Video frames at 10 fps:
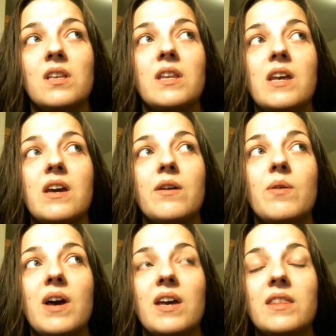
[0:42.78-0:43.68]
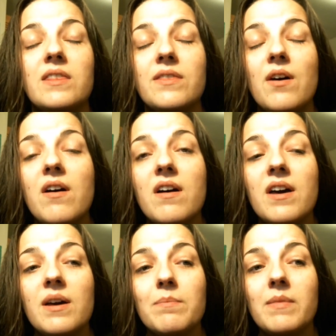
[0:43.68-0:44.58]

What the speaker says: Now, I thought